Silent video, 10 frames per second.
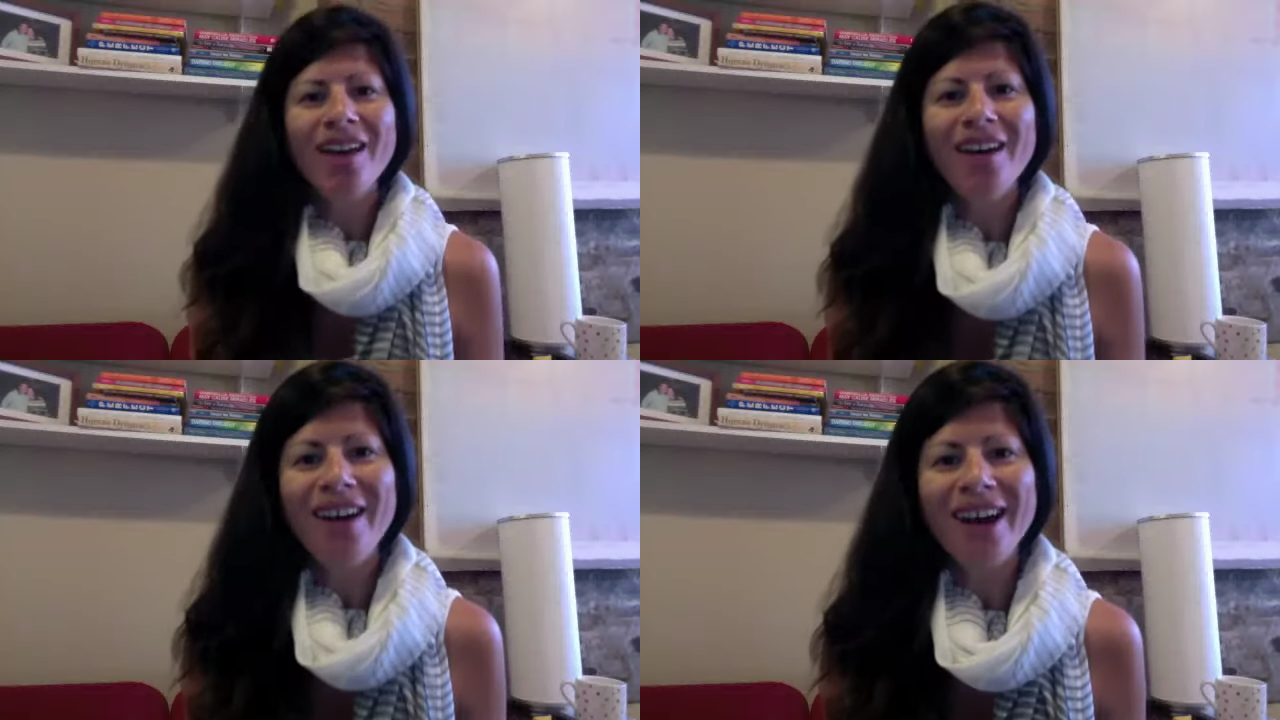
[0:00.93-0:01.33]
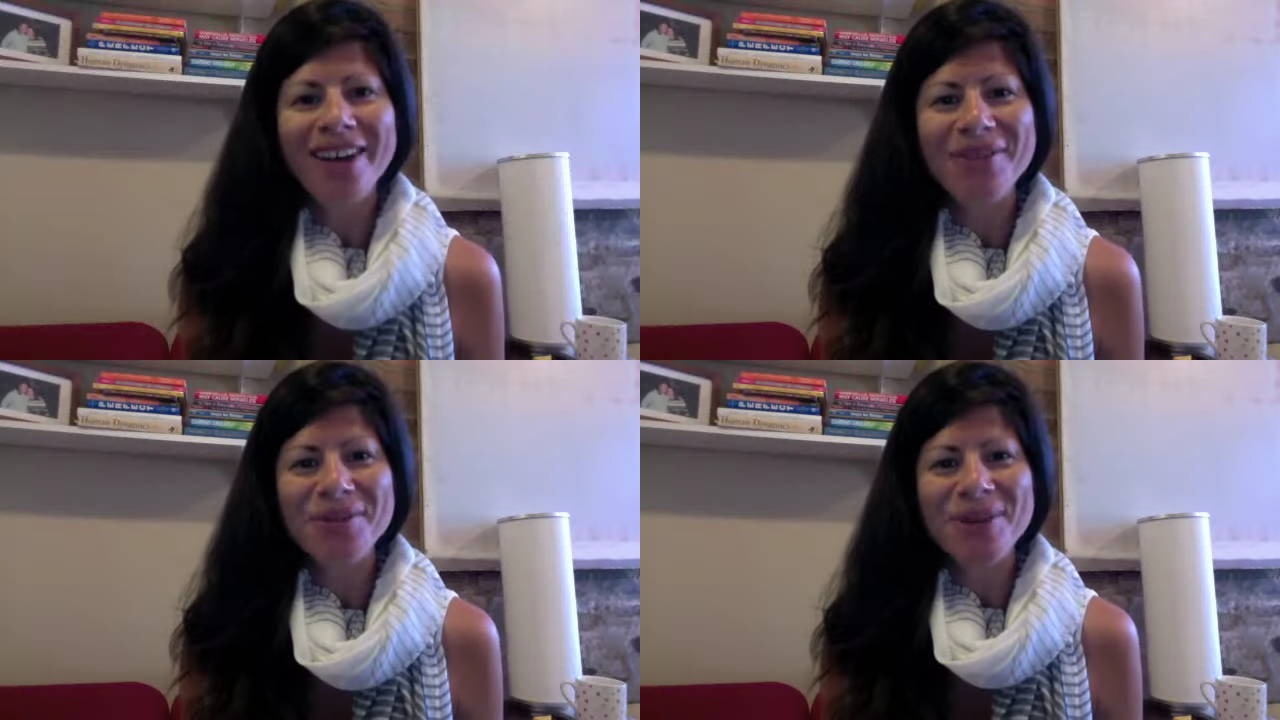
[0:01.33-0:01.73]

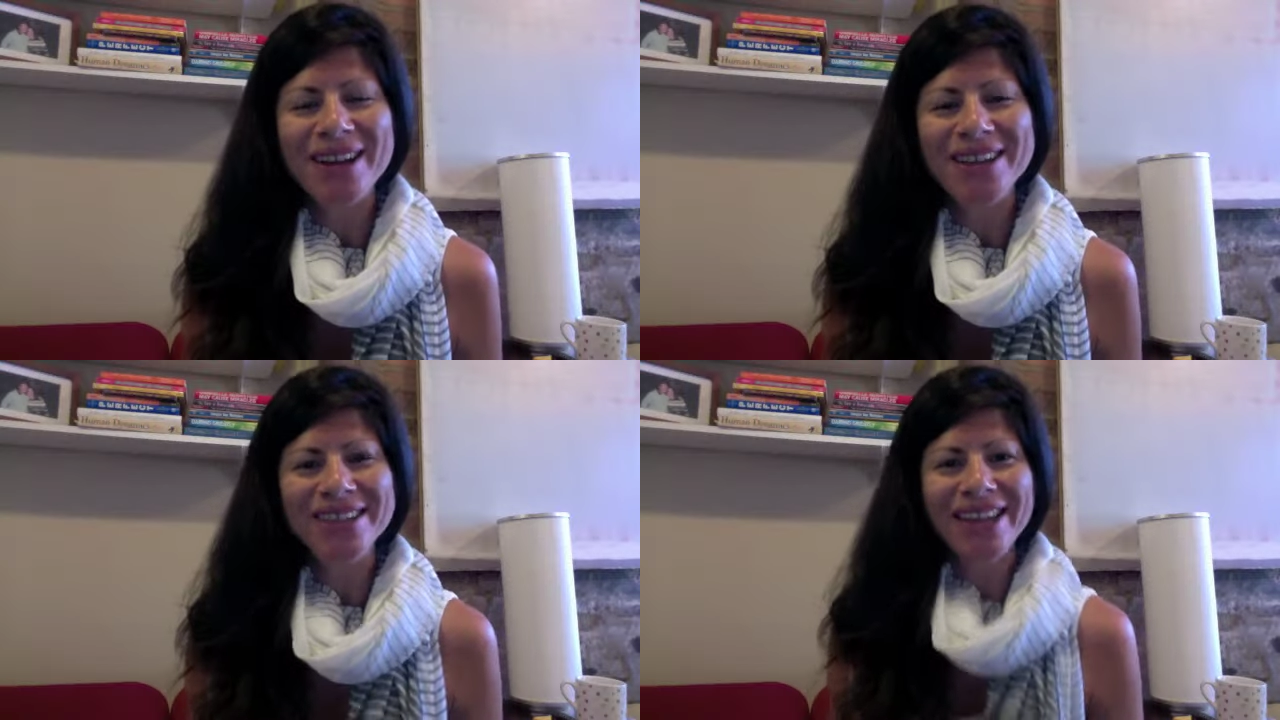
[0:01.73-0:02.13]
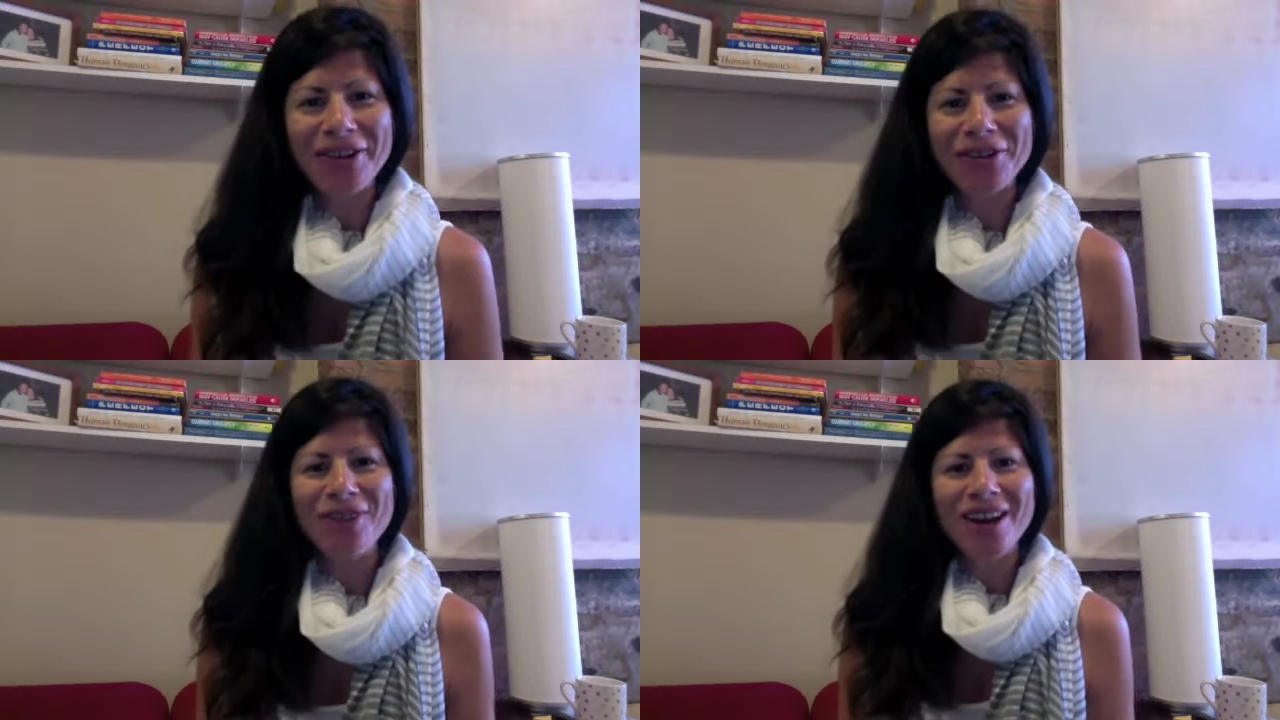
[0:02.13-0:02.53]
Hi everyone,
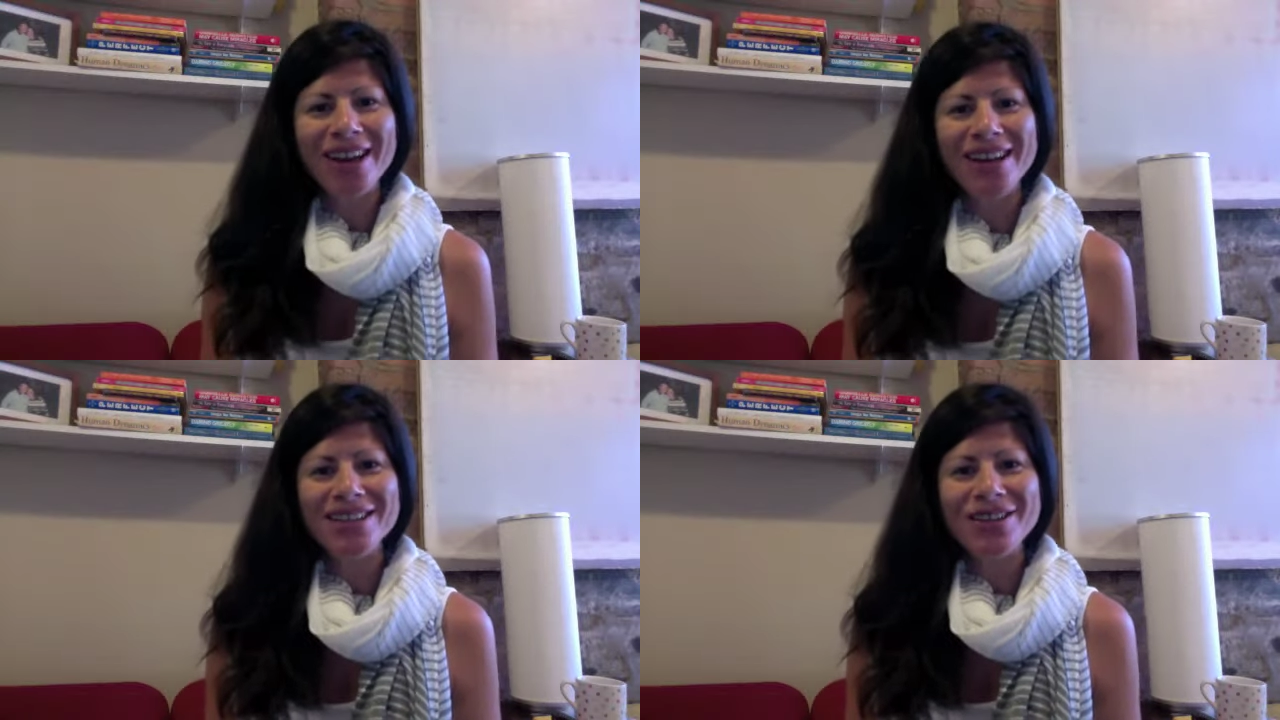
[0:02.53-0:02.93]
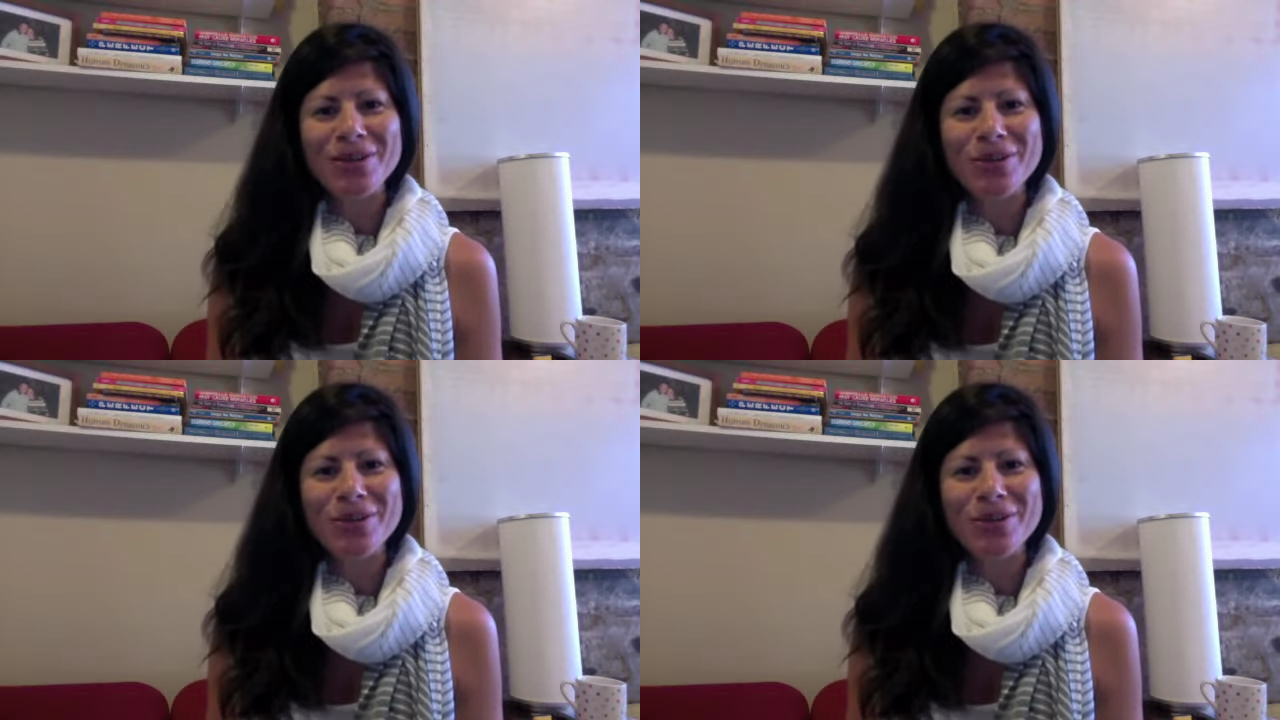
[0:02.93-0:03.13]
Carin Rockind here,